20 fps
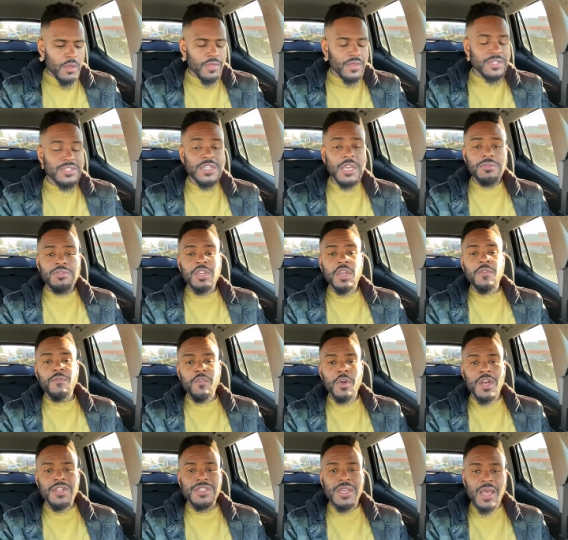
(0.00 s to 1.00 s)
The same chicken
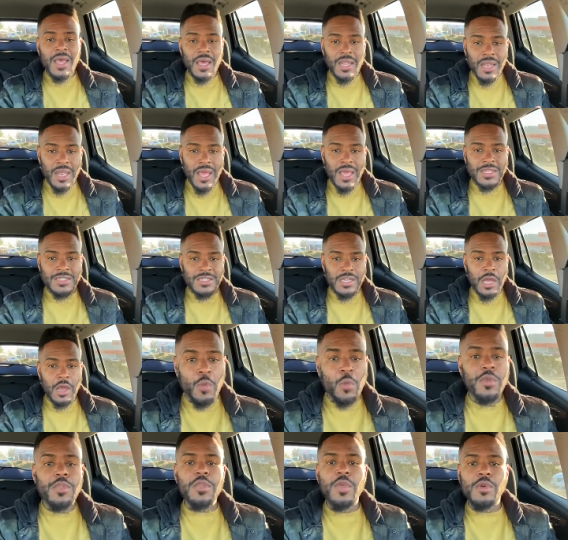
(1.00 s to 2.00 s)
fries I had last
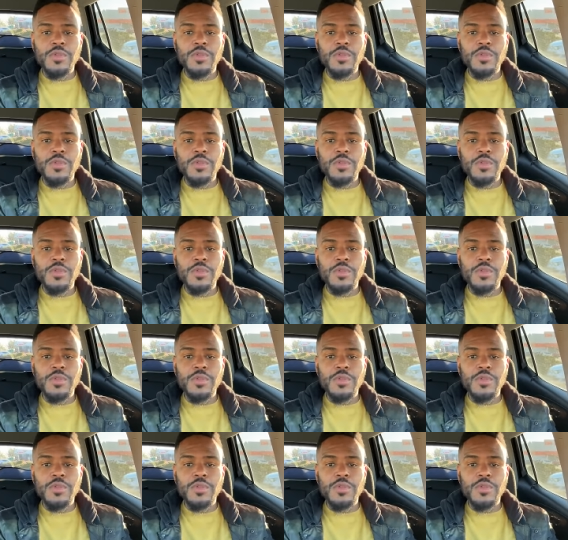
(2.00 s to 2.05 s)
time with no